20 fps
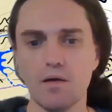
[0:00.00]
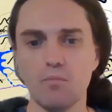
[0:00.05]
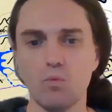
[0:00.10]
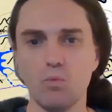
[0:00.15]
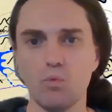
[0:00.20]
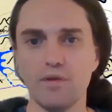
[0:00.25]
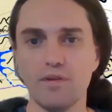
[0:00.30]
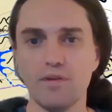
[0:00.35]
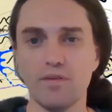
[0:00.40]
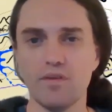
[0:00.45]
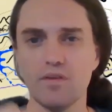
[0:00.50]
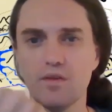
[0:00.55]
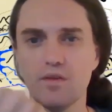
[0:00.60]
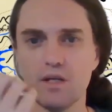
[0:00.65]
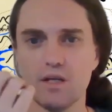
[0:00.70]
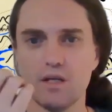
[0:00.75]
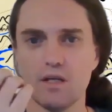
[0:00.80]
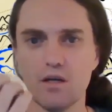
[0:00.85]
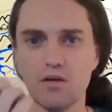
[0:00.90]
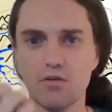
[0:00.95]
with
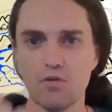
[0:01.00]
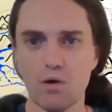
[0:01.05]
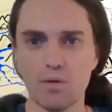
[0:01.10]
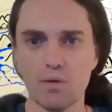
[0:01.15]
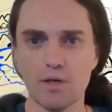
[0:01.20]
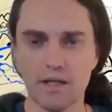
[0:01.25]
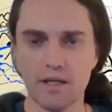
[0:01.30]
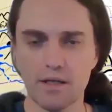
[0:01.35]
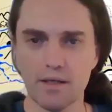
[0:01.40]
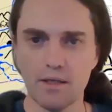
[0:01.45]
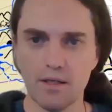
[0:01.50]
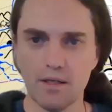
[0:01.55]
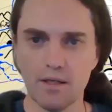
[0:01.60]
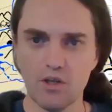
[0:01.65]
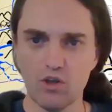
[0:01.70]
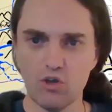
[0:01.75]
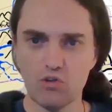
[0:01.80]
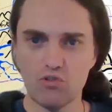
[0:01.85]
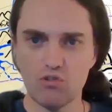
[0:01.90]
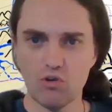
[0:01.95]
the heroic
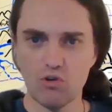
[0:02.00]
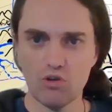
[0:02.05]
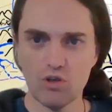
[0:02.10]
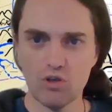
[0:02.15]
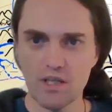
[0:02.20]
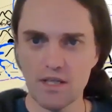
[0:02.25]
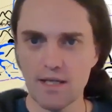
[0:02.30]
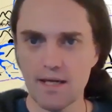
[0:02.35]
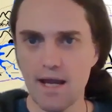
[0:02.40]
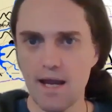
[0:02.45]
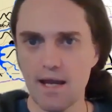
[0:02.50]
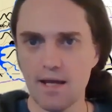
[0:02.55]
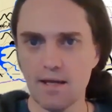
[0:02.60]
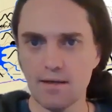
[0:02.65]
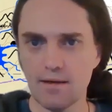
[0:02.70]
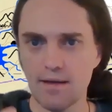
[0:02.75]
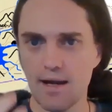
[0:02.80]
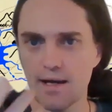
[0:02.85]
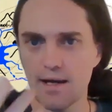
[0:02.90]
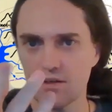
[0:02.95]
journey
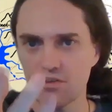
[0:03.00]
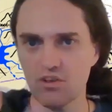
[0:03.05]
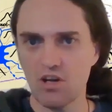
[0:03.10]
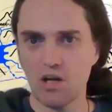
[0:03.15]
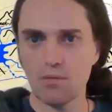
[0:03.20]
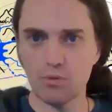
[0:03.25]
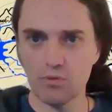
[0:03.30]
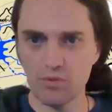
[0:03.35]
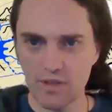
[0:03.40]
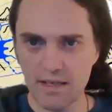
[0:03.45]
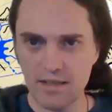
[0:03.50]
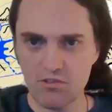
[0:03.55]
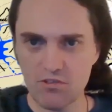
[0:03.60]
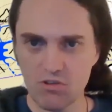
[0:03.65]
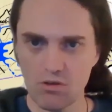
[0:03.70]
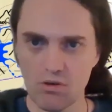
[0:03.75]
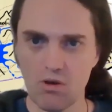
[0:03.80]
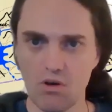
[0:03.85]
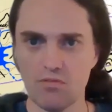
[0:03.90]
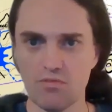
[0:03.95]
and archetypal
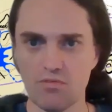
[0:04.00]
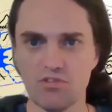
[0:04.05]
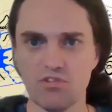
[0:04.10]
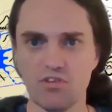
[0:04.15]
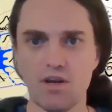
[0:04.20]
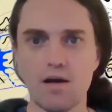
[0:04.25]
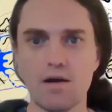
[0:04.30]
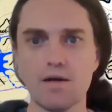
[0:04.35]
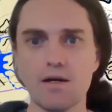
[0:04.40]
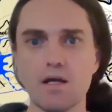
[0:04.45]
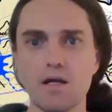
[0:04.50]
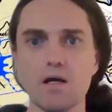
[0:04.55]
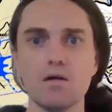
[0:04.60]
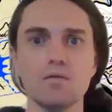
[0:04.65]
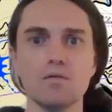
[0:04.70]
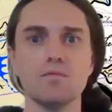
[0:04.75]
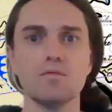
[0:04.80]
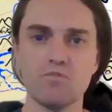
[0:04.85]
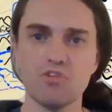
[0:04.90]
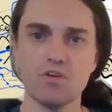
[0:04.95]
nature of Sidarhael.
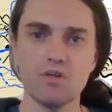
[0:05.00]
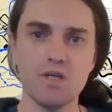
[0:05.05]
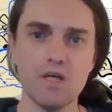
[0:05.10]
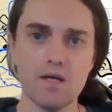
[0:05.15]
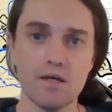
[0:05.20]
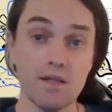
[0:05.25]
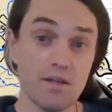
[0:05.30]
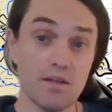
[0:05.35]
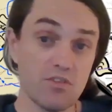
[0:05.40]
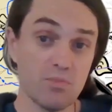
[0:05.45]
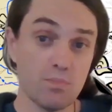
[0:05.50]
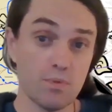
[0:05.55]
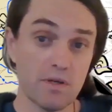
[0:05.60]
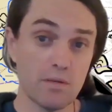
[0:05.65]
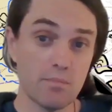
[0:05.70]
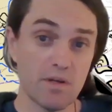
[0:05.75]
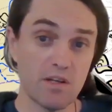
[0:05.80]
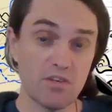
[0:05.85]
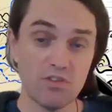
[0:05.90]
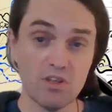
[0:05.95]
So yeah, that's pretty
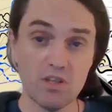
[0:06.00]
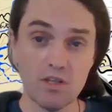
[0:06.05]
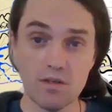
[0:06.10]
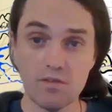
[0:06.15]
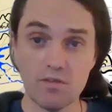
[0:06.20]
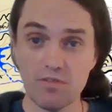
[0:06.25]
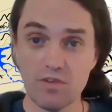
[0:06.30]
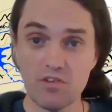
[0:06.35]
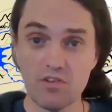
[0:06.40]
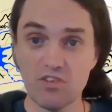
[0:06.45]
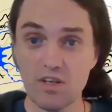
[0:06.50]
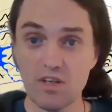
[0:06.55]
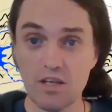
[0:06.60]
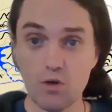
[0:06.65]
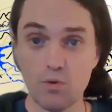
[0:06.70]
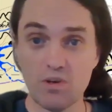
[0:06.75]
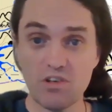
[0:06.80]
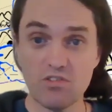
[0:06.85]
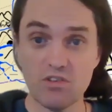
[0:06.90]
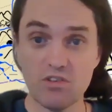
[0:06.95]
much it. If there's any
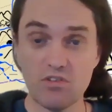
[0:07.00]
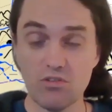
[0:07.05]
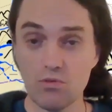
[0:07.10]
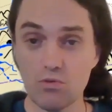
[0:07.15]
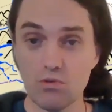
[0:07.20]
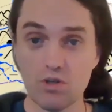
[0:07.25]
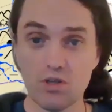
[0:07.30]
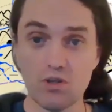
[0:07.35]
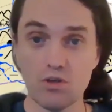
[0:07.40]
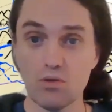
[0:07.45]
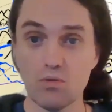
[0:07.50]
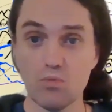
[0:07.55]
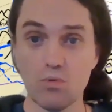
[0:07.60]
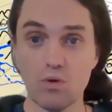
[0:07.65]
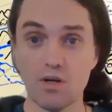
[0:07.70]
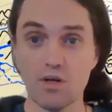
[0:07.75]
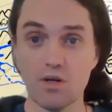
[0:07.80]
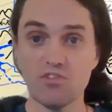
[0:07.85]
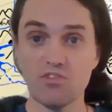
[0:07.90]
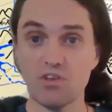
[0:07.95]
questions or you want
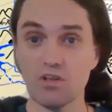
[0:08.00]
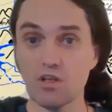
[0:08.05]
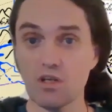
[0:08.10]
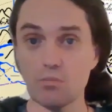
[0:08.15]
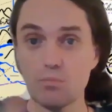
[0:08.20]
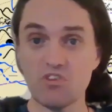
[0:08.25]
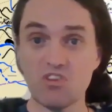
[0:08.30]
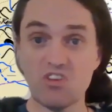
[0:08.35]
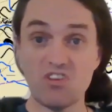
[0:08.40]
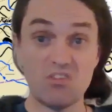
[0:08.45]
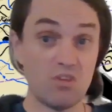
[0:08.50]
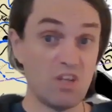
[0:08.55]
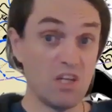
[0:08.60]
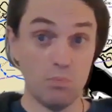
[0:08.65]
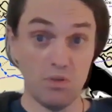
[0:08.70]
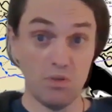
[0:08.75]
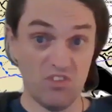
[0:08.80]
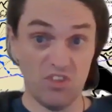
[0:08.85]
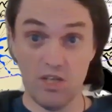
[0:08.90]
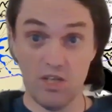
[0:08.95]
to know something in
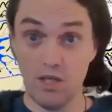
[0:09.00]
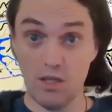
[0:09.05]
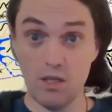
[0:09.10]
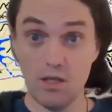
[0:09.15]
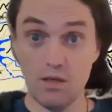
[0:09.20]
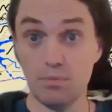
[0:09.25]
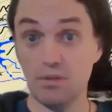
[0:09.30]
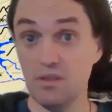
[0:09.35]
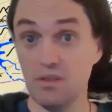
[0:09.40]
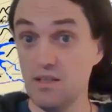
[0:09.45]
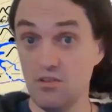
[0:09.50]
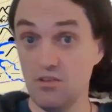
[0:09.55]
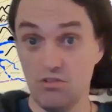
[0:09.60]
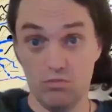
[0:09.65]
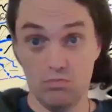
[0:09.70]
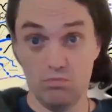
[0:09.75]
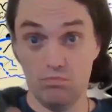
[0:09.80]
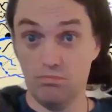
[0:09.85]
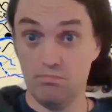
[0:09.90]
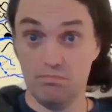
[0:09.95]
particular,
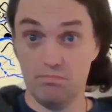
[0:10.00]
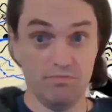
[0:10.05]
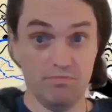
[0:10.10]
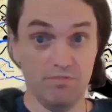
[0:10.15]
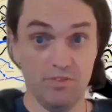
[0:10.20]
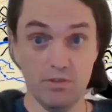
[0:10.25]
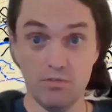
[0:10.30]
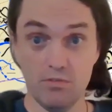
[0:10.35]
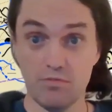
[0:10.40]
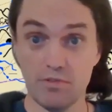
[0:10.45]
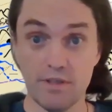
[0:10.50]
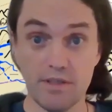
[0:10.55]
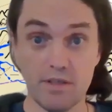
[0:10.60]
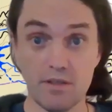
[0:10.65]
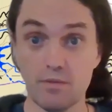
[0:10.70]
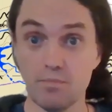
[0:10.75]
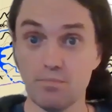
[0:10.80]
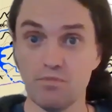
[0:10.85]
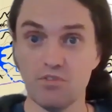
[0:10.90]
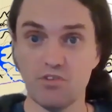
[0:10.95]
please feel free
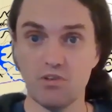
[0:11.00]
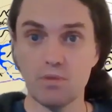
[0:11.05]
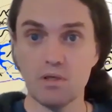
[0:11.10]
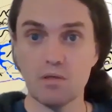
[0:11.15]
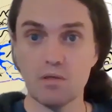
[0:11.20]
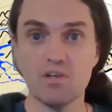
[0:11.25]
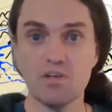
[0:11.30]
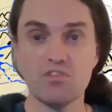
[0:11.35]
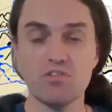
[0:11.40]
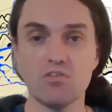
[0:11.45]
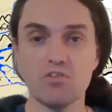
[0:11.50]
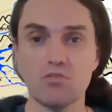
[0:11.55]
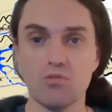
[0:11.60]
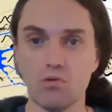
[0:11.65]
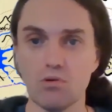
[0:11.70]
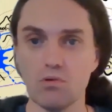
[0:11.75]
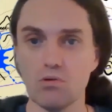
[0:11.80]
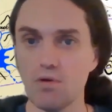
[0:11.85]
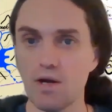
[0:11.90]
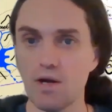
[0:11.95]
to send me a message
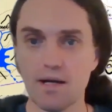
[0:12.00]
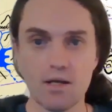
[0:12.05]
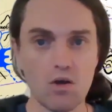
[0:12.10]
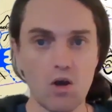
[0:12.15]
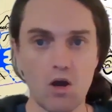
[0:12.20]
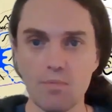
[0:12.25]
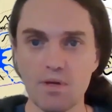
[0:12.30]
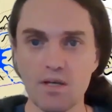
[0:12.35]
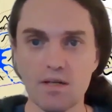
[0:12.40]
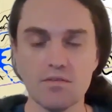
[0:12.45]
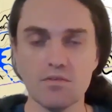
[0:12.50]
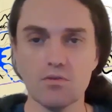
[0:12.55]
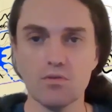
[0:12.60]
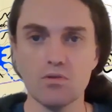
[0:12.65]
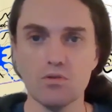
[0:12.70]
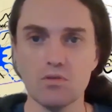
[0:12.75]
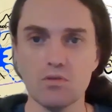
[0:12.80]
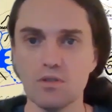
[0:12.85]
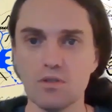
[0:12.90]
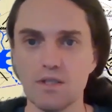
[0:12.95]
or write a comment
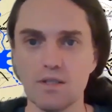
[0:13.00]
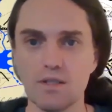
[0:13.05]
or,